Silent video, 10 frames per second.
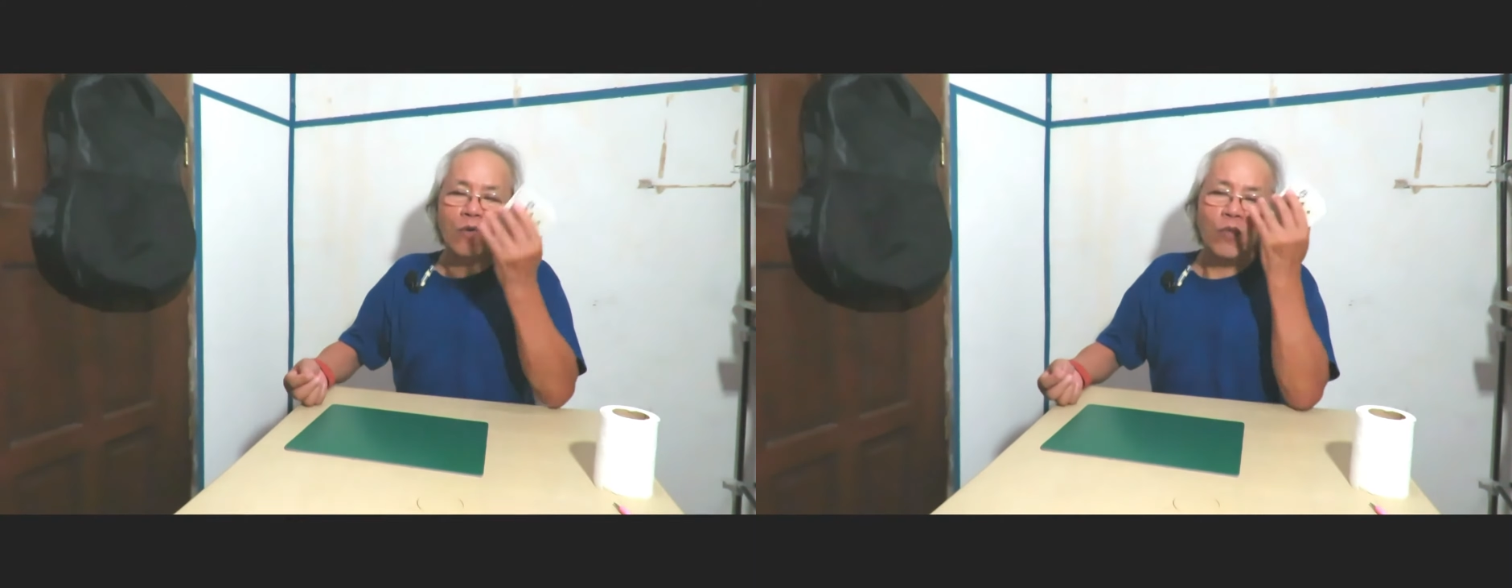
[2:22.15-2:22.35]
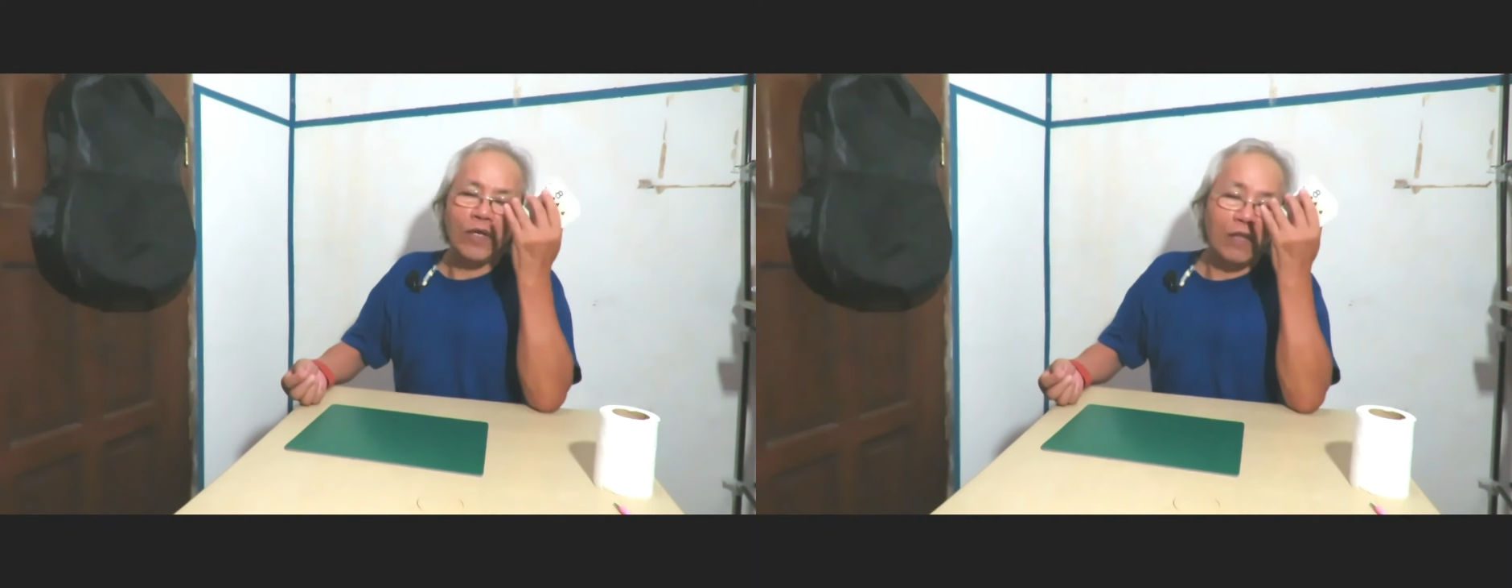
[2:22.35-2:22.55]

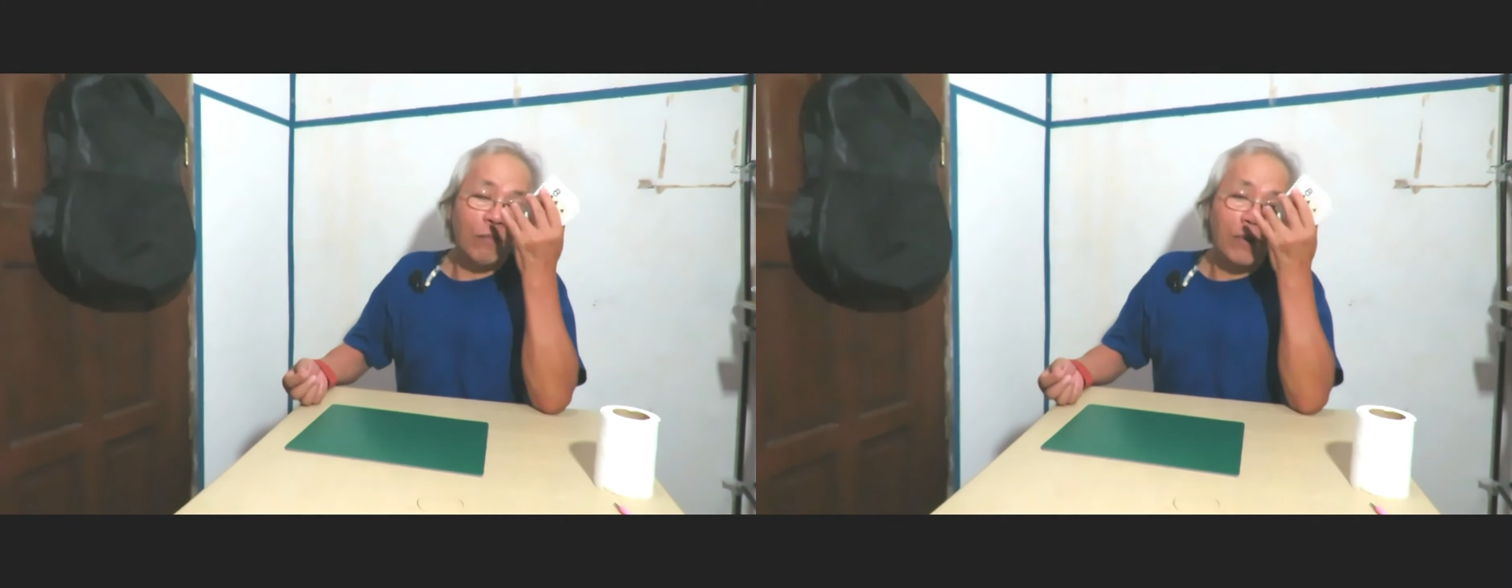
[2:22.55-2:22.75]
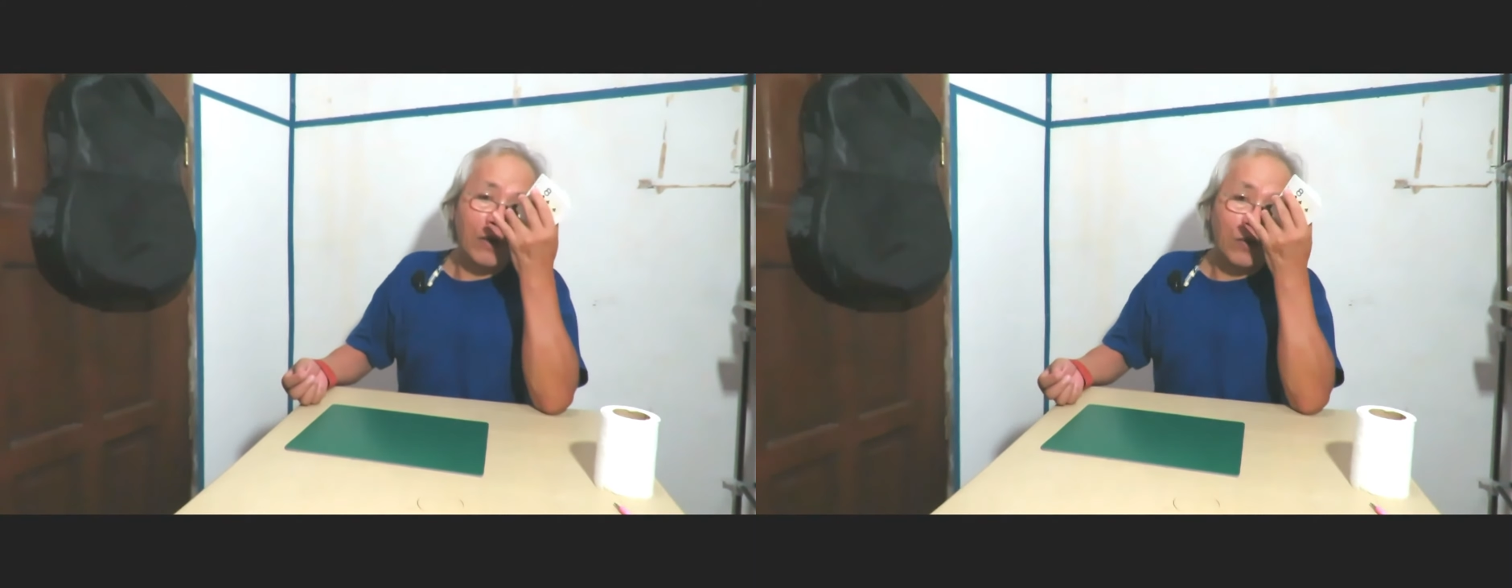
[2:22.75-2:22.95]
will
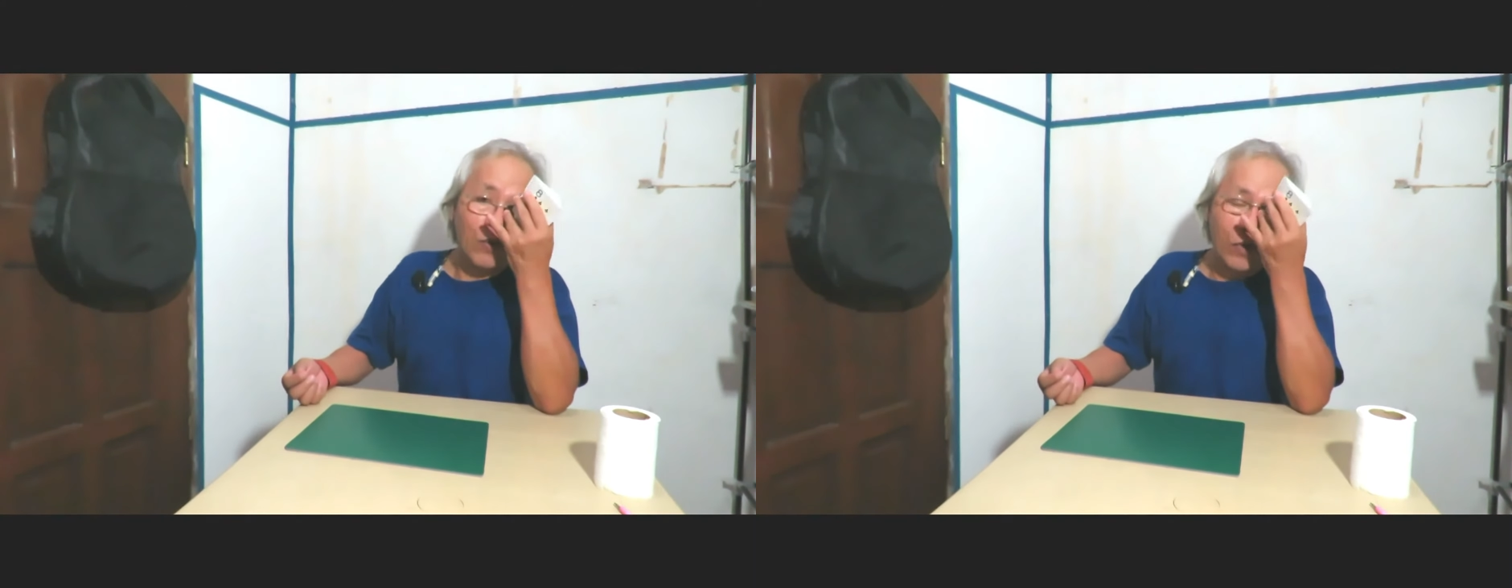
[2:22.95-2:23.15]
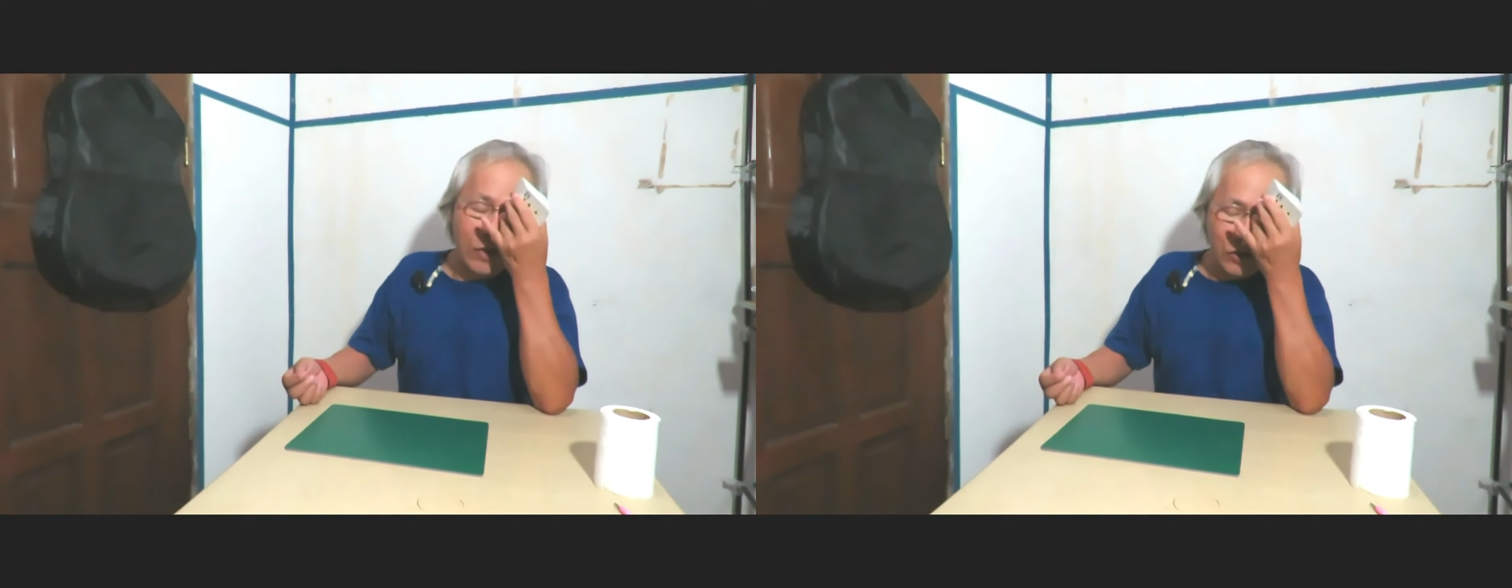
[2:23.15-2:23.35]
be
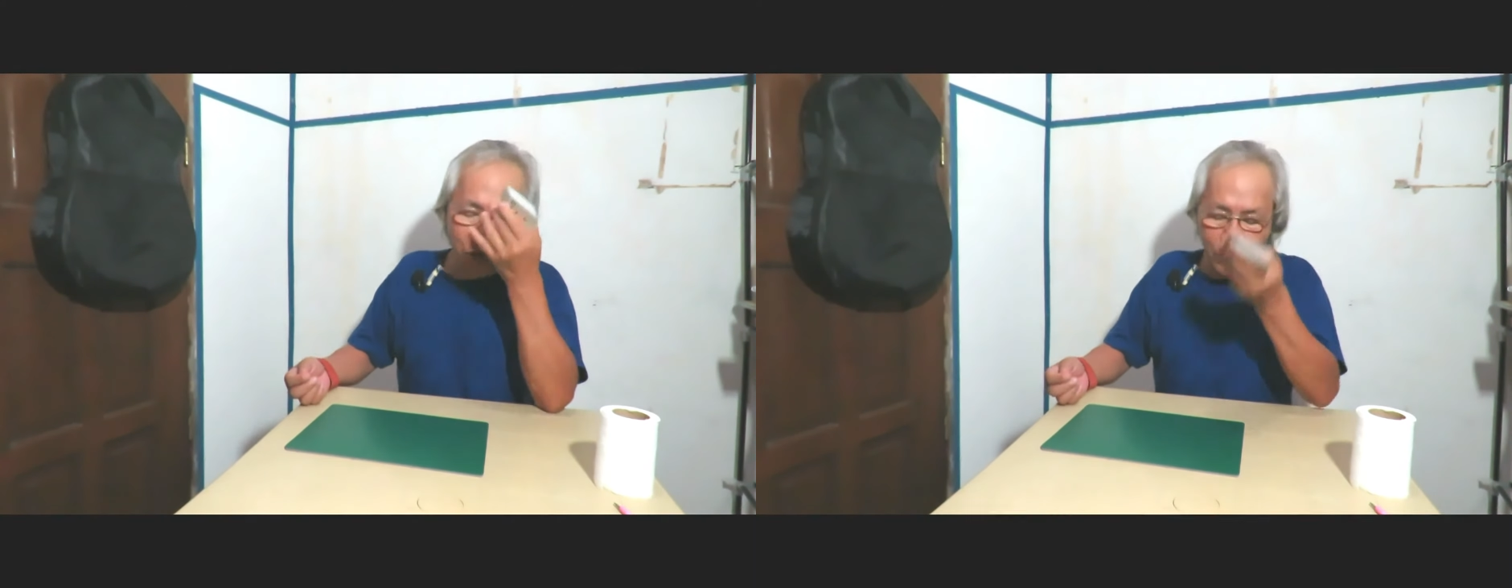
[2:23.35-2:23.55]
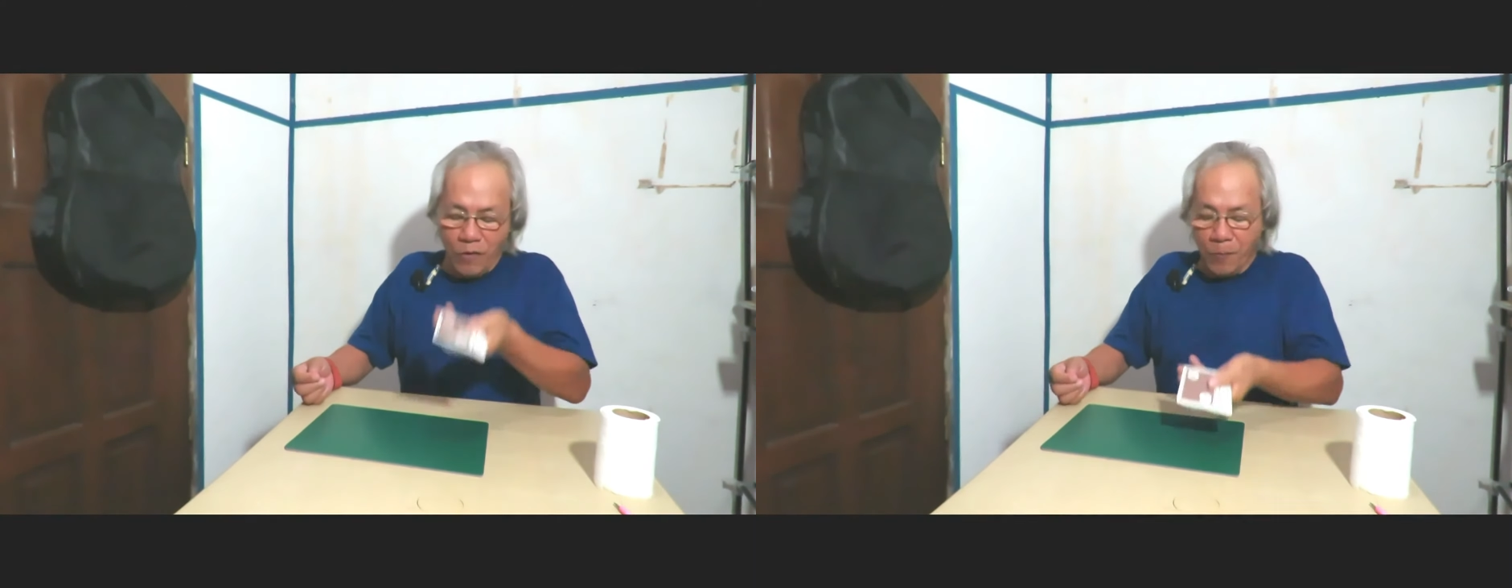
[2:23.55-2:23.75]

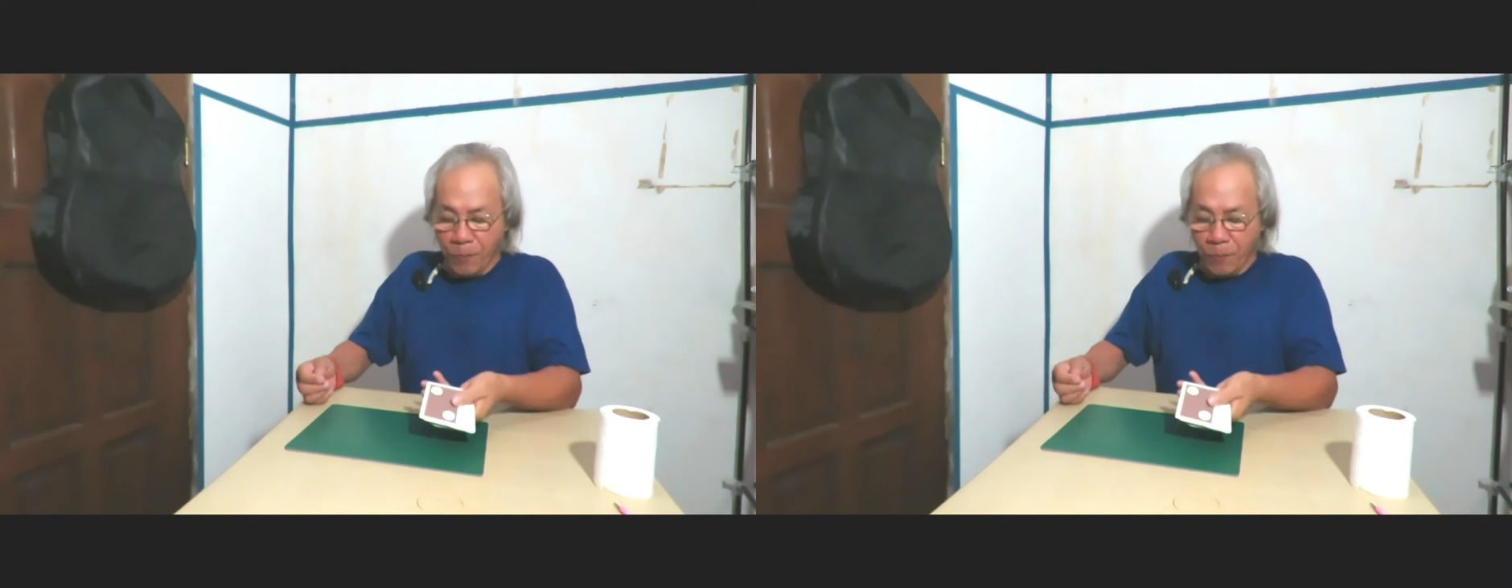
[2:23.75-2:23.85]
reached.